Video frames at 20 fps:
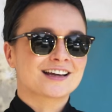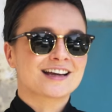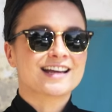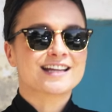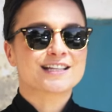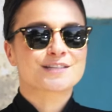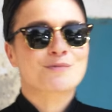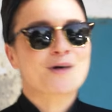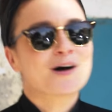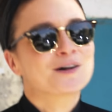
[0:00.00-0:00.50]

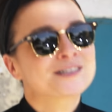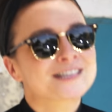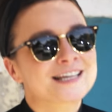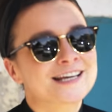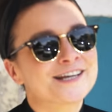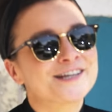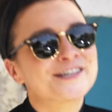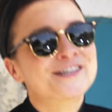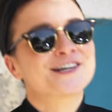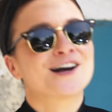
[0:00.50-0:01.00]
It's World
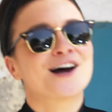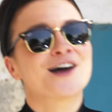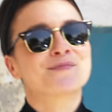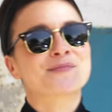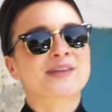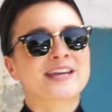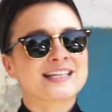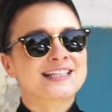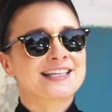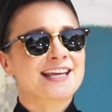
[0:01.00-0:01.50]
Dish.
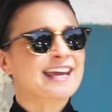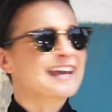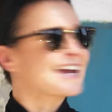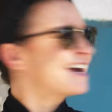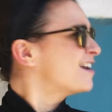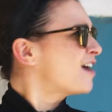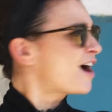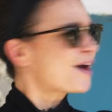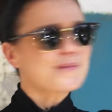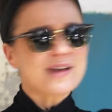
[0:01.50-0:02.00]
I'm
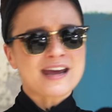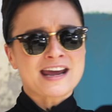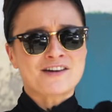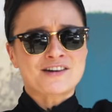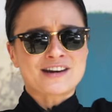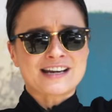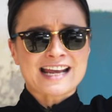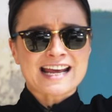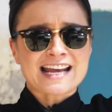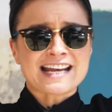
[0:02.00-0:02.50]
Gizzi and I'm
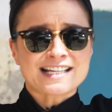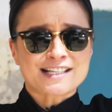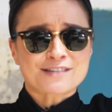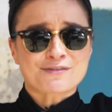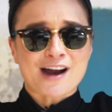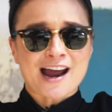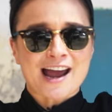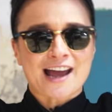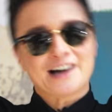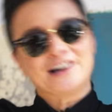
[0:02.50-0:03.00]
here in
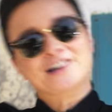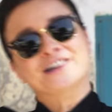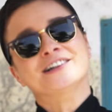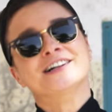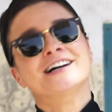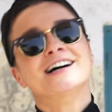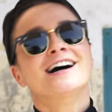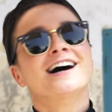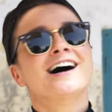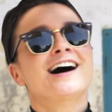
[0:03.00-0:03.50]

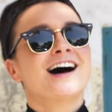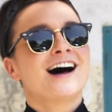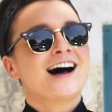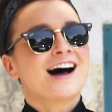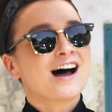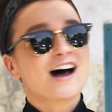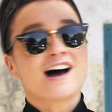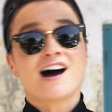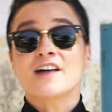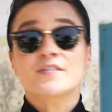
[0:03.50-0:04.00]
Israel.
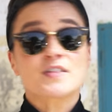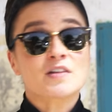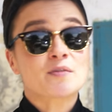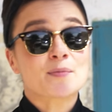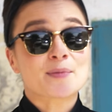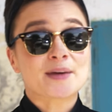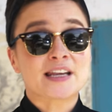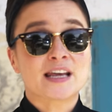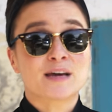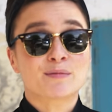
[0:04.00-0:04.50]
Uh, I've
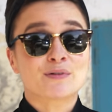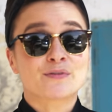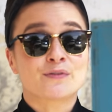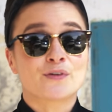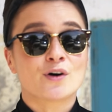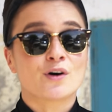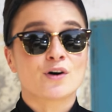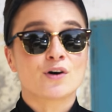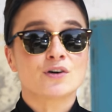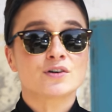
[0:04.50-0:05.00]
never been here
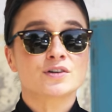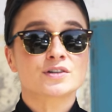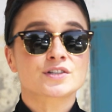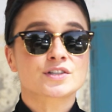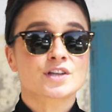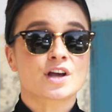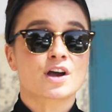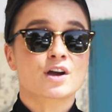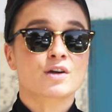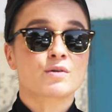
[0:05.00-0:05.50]
before,
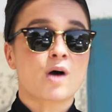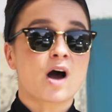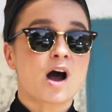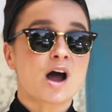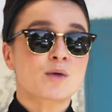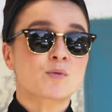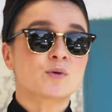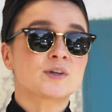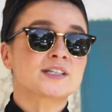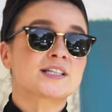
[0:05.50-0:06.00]
so
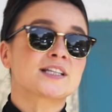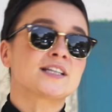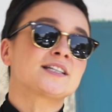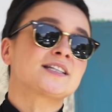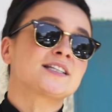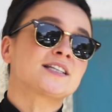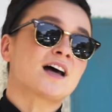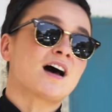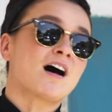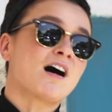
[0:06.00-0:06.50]
I
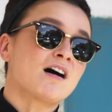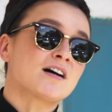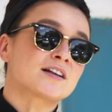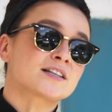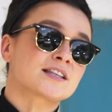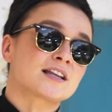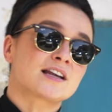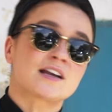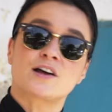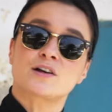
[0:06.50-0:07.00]
wanted to
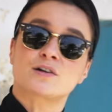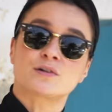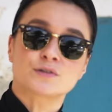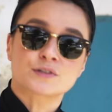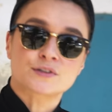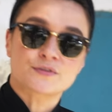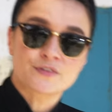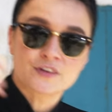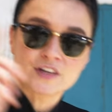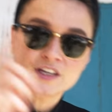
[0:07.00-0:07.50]
ask the
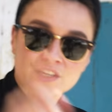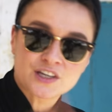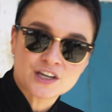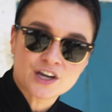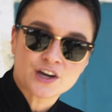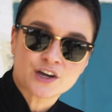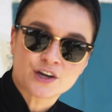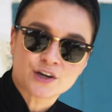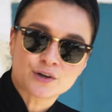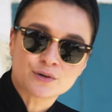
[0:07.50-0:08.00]
locals for
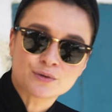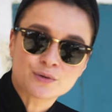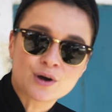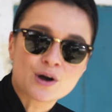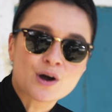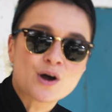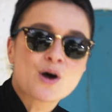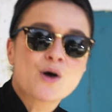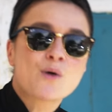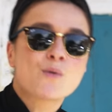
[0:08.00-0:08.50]
you
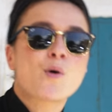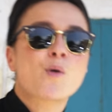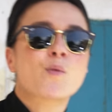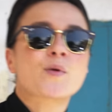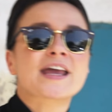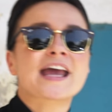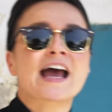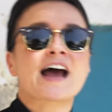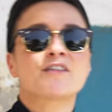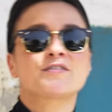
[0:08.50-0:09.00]

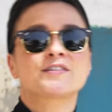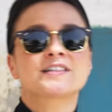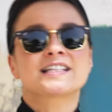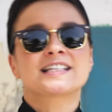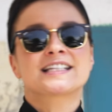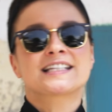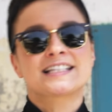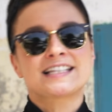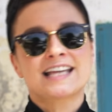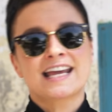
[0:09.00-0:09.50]
what we have to
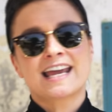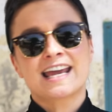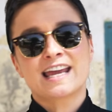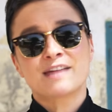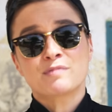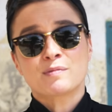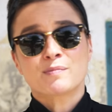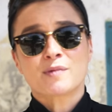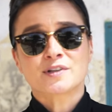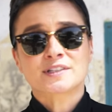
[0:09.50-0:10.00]

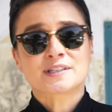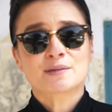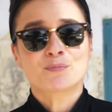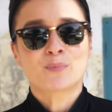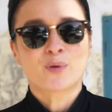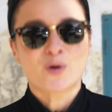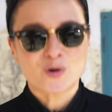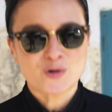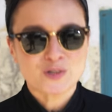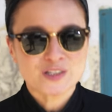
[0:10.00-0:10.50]
see, but most
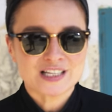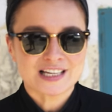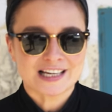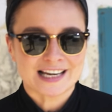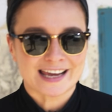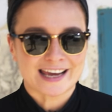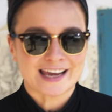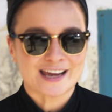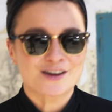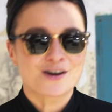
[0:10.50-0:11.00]

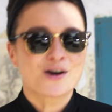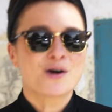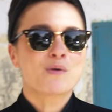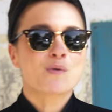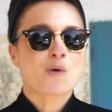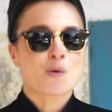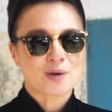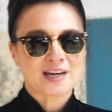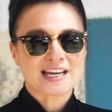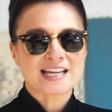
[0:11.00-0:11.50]
importantly,
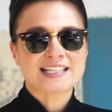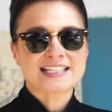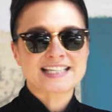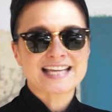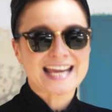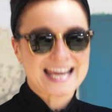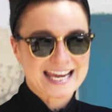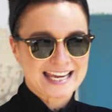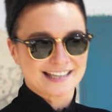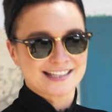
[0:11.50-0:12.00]
what we need
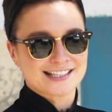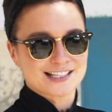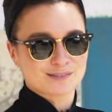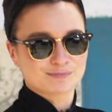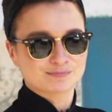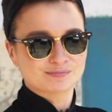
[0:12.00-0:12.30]
to eat.